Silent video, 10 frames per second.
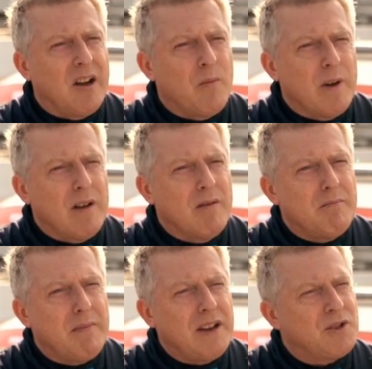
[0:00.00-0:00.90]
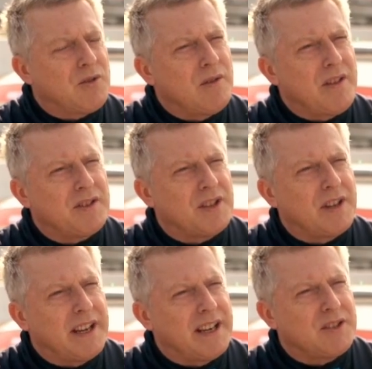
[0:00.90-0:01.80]
and we'll make sure that the
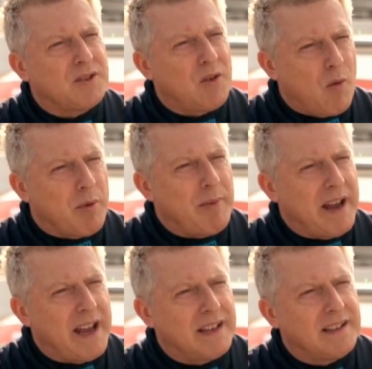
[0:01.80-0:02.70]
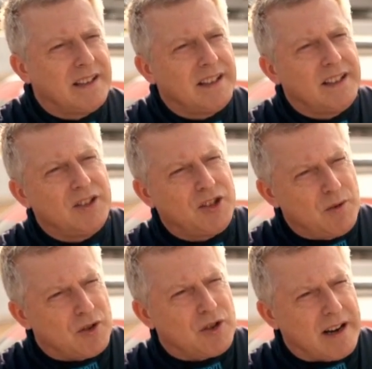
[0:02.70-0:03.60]
circuit is all prepared
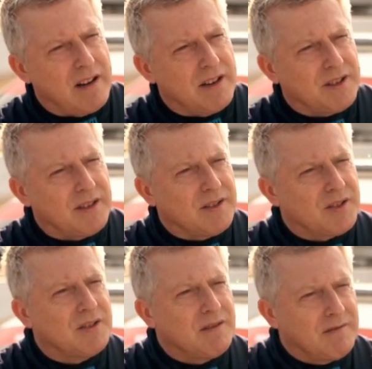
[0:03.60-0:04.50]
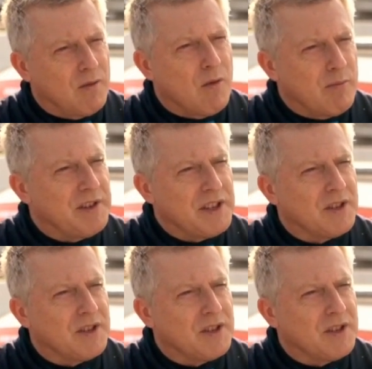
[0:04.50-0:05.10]
to the track licence for British